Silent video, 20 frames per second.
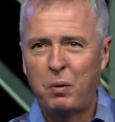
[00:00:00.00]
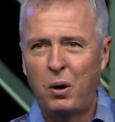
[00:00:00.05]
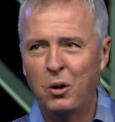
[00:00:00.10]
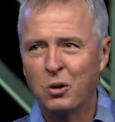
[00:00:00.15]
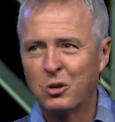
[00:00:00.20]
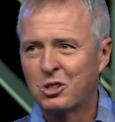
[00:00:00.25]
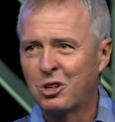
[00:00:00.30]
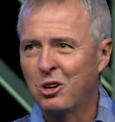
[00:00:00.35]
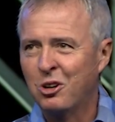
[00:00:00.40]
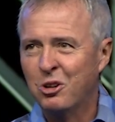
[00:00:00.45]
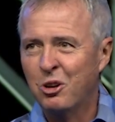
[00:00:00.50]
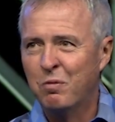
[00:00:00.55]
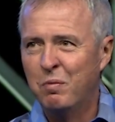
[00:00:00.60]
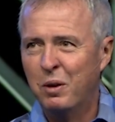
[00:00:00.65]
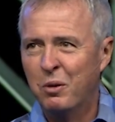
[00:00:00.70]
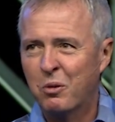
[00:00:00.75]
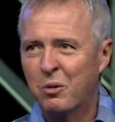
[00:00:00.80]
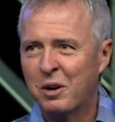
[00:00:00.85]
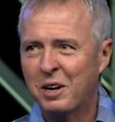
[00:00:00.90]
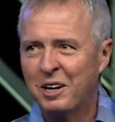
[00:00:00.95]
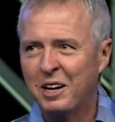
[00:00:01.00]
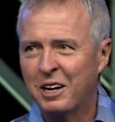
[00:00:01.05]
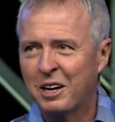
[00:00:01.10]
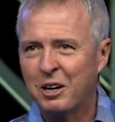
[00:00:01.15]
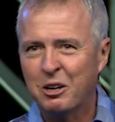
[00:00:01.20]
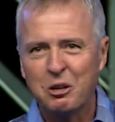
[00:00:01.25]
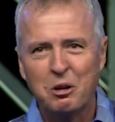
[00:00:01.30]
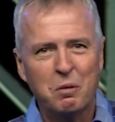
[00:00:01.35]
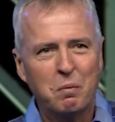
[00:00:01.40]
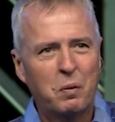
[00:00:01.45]
post and you've been reading
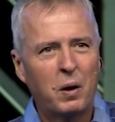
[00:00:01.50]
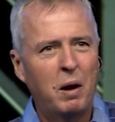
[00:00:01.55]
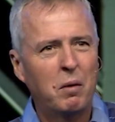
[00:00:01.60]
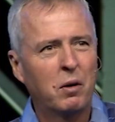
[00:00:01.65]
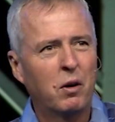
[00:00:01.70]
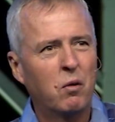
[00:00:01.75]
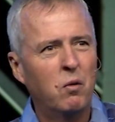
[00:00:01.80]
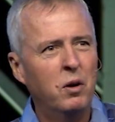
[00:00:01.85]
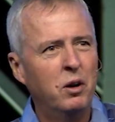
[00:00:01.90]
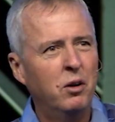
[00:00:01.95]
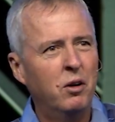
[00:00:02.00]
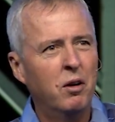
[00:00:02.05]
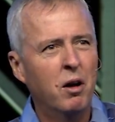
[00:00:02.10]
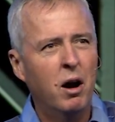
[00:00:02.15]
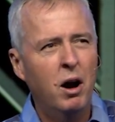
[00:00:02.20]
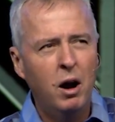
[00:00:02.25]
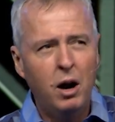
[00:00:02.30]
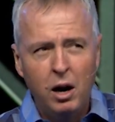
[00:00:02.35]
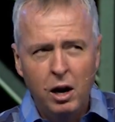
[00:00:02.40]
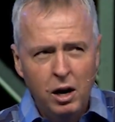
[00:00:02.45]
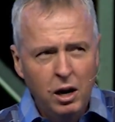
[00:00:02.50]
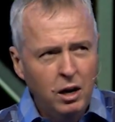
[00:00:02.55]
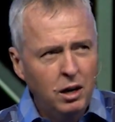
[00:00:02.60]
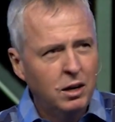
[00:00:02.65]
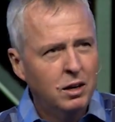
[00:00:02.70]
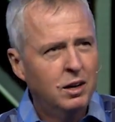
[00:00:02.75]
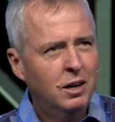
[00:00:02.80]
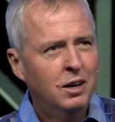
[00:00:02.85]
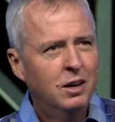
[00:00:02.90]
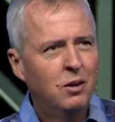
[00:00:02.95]
it, you probably are wondering, huh?
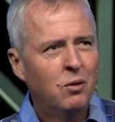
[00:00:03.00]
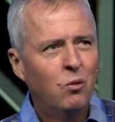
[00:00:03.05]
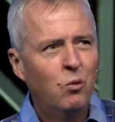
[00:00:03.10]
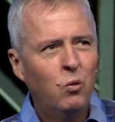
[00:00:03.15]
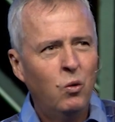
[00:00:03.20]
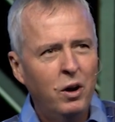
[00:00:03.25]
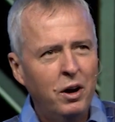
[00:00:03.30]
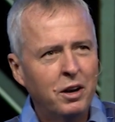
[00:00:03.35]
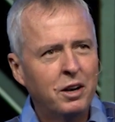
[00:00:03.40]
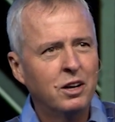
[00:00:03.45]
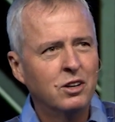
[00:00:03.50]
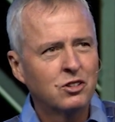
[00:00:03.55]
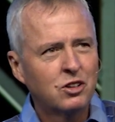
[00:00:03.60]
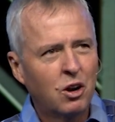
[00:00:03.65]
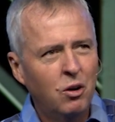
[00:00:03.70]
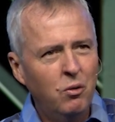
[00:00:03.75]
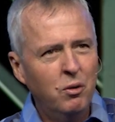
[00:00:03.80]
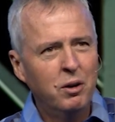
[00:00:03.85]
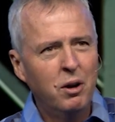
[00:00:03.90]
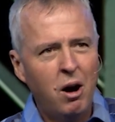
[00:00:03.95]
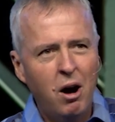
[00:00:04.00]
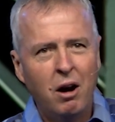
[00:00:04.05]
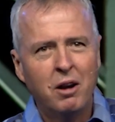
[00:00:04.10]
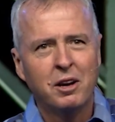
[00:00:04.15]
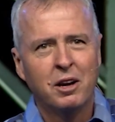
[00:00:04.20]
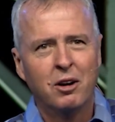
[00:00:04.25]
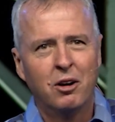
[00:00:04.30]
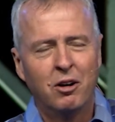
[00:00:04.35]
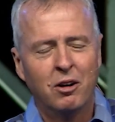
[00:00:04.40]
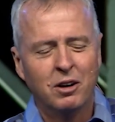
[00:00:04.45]
What is going on
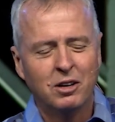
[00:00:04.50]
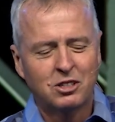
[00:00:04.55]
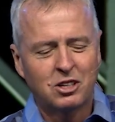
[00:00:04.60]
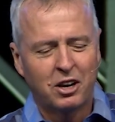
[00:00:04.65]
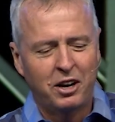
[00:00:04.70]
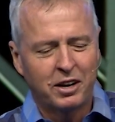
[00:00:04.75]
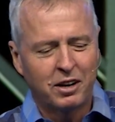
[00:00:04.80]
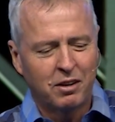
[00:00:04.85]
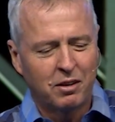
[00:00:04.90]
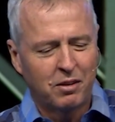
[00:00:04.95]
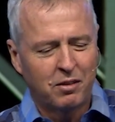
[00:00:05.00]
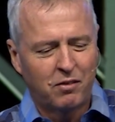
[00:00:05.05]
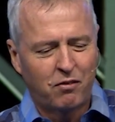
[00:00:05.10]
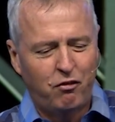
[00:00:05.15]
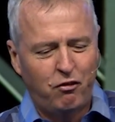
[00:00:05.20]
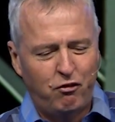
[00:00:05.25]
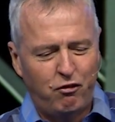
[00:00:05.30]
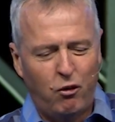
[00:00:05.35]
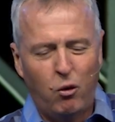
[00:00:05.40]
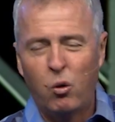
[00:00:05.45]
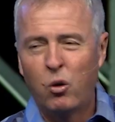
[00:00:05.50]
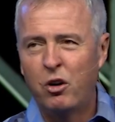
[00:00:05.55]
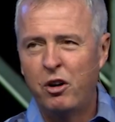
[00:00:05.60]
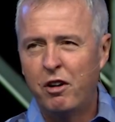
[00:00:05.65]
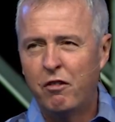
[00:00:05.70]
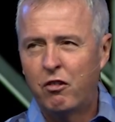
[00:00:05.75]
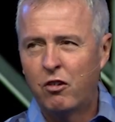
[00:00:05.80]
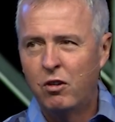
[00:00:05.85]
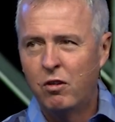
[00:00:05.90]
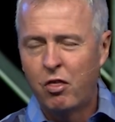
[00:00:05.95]
here? It's like four
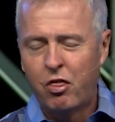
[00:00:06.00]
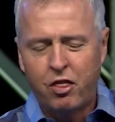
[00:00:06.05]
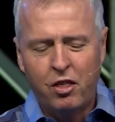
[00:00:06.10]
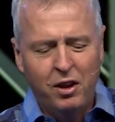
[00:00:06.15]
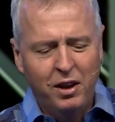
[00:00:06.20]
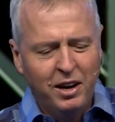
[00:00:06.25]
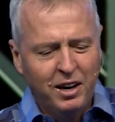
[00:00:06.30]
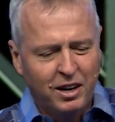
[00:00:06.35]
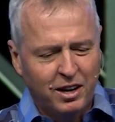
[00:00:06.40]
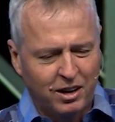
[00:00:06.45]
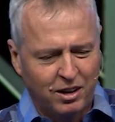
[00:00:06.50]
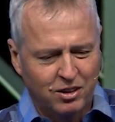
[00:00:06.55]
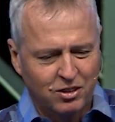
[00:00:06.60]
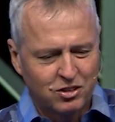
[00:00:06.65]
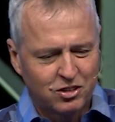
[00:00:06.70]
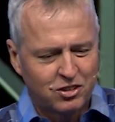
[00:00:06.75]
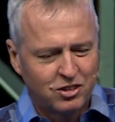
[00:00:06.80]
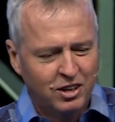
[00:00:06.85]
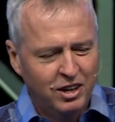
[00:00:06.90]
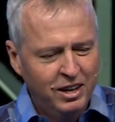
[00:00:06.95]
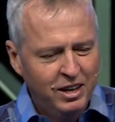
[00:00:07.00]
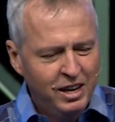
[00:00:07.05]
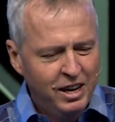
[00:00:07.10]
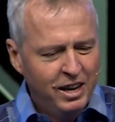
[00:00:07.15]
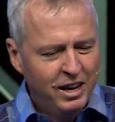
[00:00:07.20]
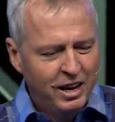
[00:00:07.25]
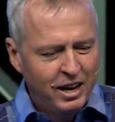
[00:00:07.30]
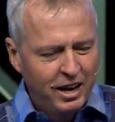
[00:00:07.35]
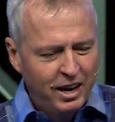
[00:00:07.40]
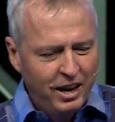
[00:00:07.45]
different things.
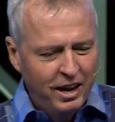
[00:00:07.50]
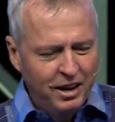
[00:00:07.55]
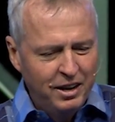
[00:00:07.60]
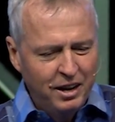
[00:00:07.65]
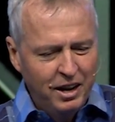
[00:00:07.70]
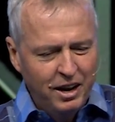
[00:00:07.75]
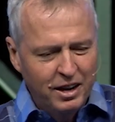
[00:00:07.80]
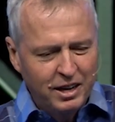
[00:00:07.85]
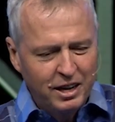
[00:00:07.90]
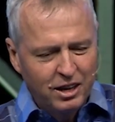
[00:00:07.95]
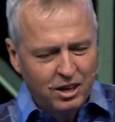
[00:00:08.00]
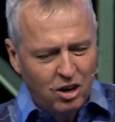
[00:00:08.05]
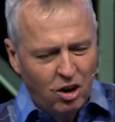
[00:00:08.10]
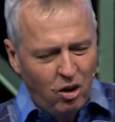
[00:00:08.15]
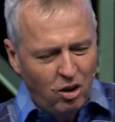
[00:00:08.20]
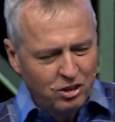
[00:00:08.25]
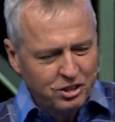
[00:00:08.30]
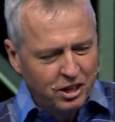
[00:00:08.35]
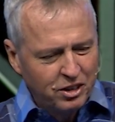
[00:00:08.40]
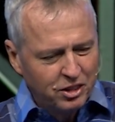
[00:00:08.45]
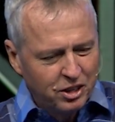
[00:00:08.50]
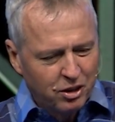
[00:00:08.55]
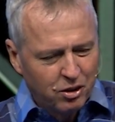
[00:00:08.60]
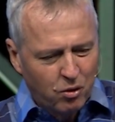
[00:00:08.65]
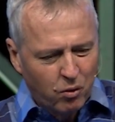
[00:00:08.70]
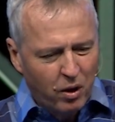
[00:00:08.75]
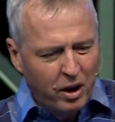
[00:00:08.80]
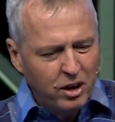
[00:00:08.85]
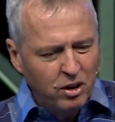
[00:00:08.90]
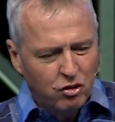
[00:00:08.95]
And uh, he called it the
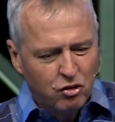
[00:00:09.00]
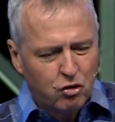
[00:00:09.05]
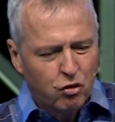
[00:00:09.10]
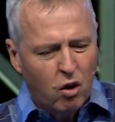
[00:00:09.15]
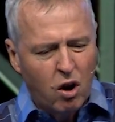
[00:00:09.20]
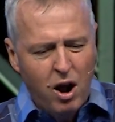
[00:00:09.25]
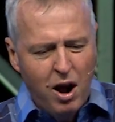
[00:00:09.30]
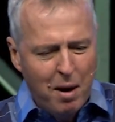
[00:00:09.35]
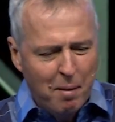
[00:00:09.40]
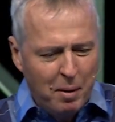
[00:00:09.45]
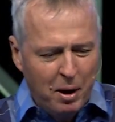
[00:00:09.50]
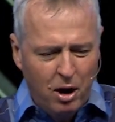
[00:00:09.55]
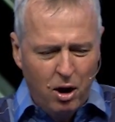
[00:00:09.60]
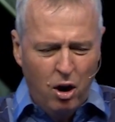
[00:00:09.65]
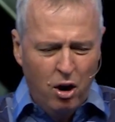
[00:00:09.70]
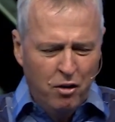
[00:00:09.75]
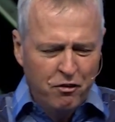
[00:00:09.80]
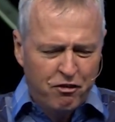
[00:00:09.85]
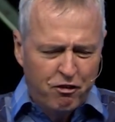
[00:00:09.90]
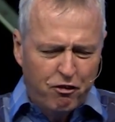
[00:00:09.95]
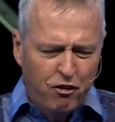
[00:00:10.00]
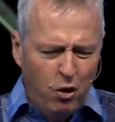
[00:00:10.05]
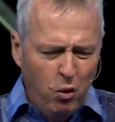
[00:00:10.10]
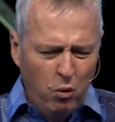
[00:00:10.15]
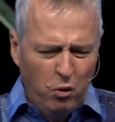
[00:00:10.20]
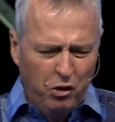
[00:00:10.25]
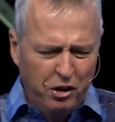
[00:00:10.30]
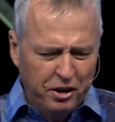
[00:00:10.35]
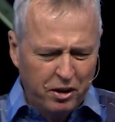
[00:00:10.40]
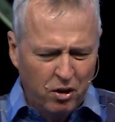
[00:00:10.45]
great drama
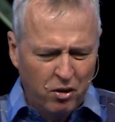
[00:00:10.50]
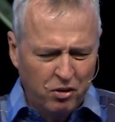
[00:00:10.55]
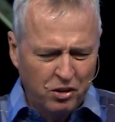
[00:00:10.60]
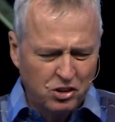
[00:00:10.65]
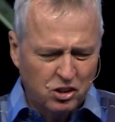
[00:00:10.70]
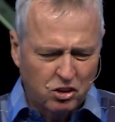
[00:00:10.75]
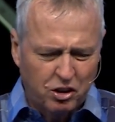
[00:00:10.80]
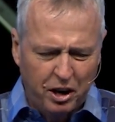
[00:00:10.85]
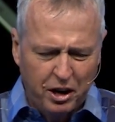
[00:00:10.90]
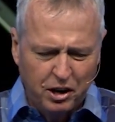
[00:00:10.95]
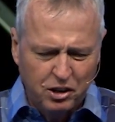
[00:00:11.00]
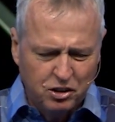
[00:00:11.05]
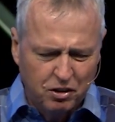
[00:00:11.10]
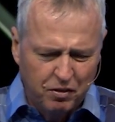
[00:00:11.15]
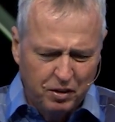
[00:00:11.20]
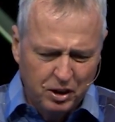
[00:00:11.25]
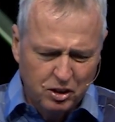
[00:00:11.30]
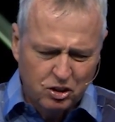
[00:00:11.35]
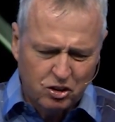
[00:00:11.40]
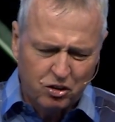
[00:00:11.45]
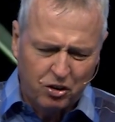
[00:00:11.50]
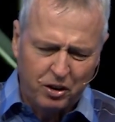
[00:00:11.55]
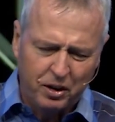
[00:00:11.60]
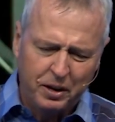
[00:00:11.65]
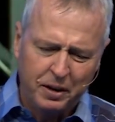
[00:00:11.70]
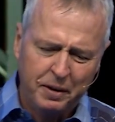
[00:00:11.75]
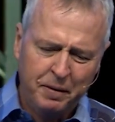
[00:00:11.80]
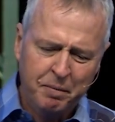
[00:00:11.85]
unfolding on the stage of history.